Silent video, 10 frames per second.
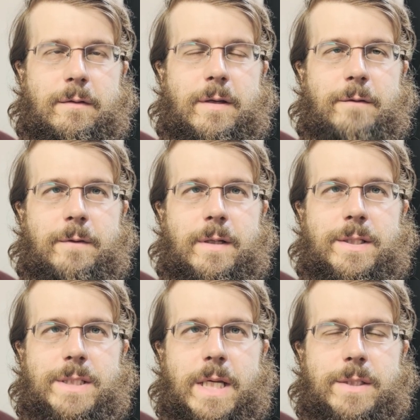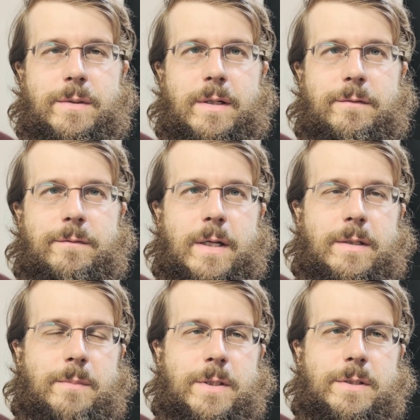You definitely need saturated
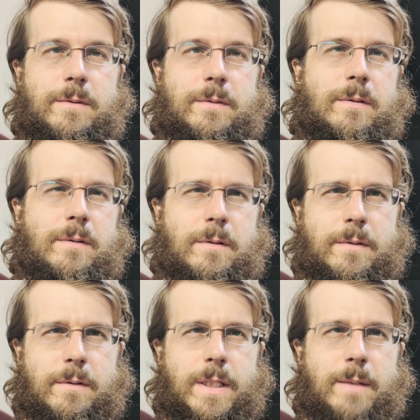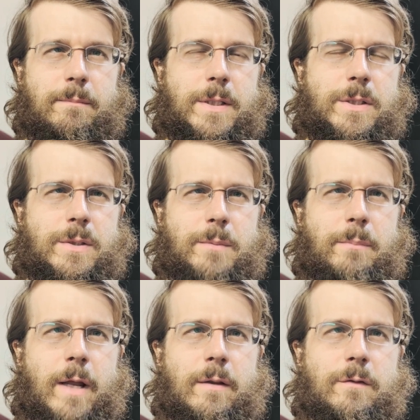fat, but you need a mixture,
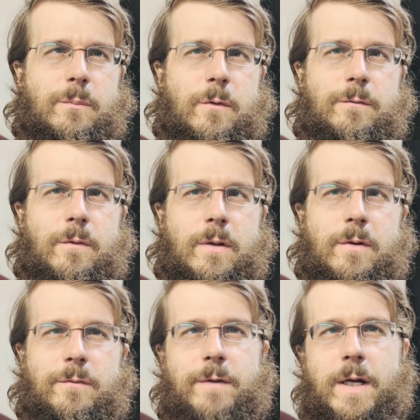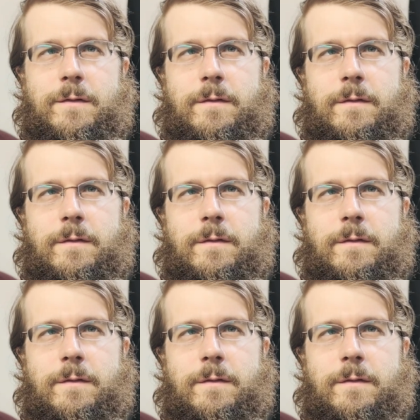balanced portfolio of fats.